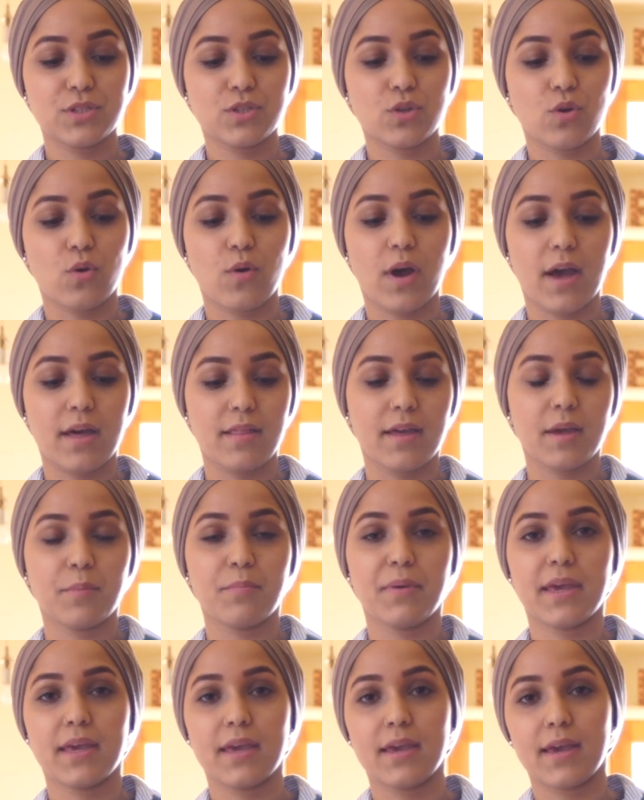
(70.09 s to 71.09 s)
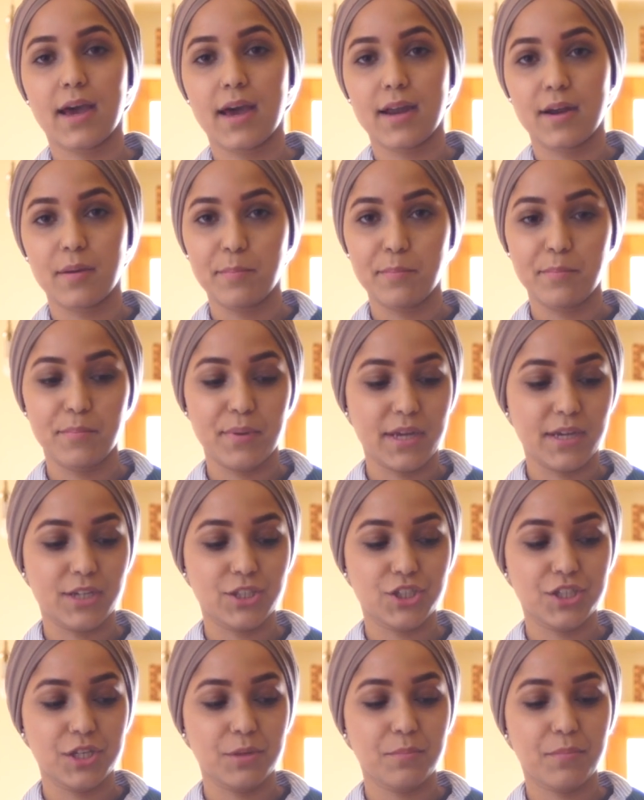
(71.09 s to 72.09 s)
So I like baking it on a
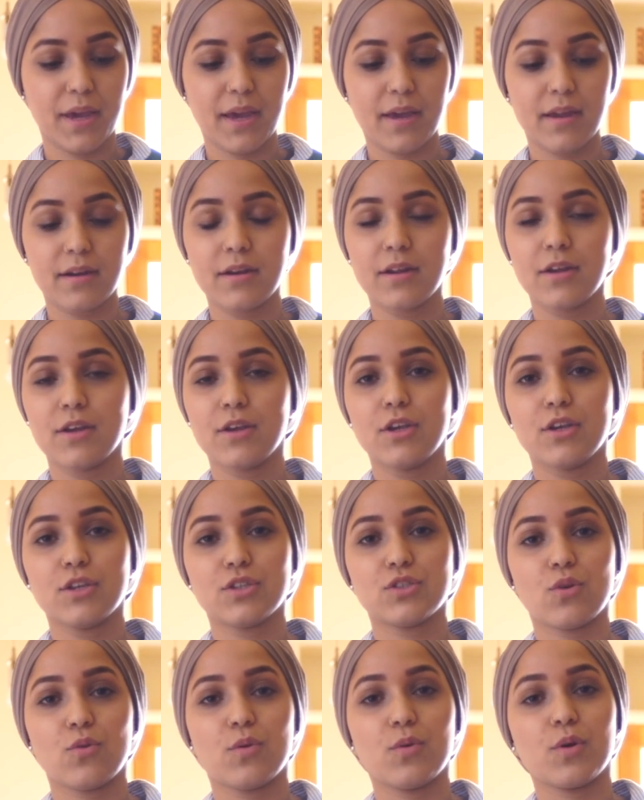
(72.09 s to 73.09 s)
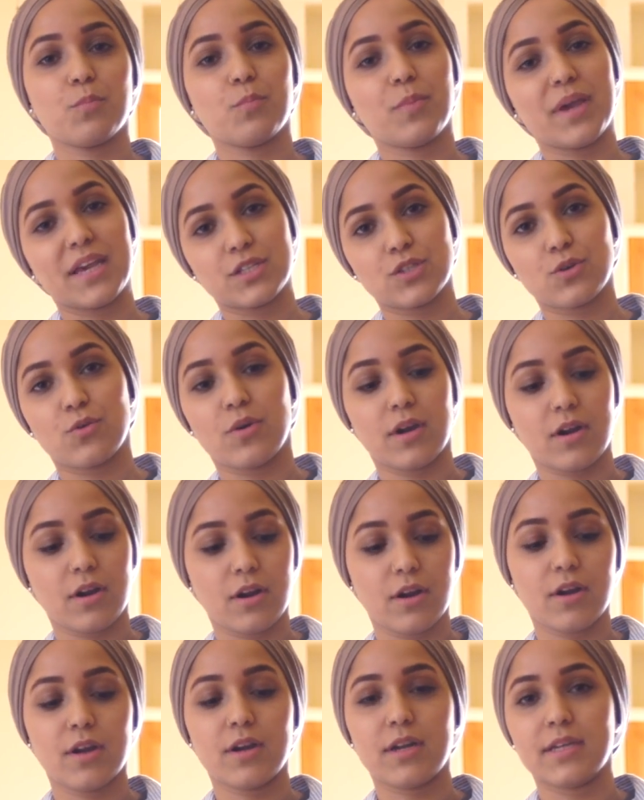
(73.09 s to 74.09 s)
big sheet pan so it bakes
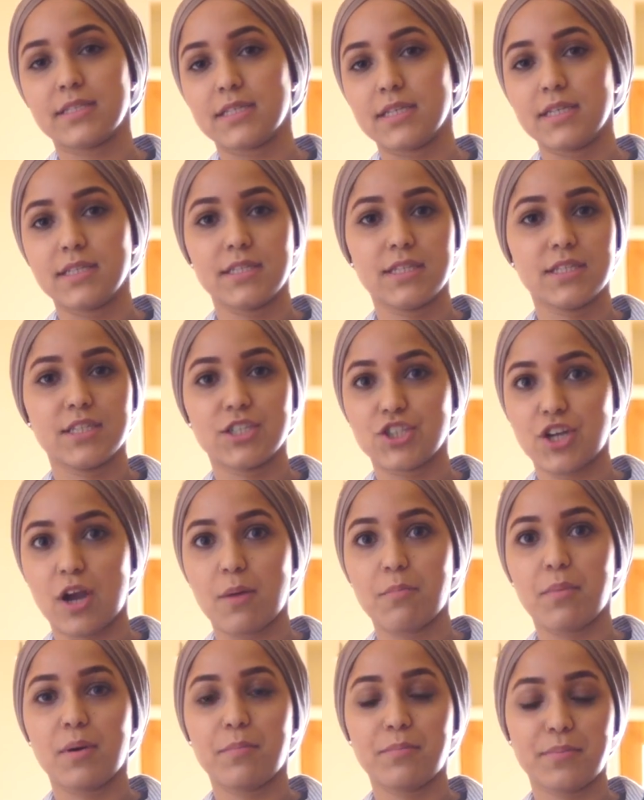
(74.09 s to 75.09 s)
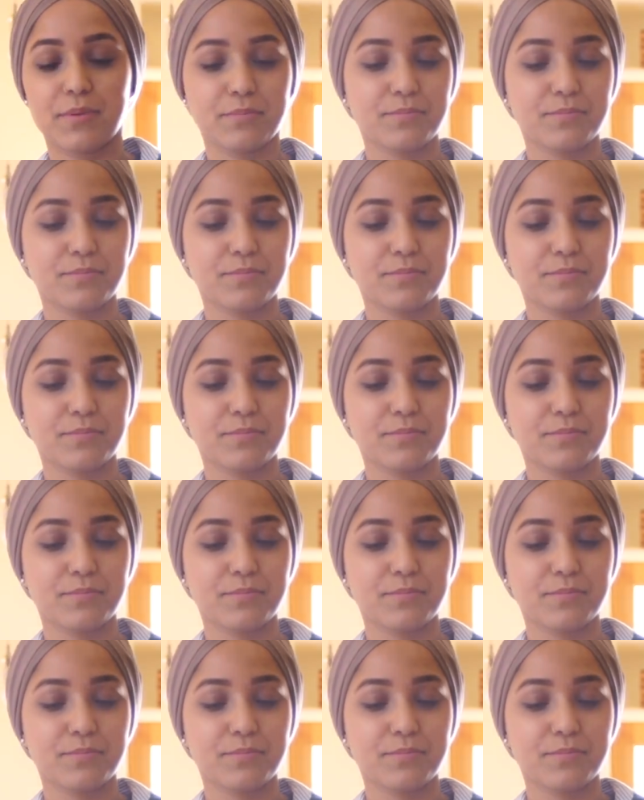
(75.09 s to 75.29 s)
quicker and it's easy to chop up.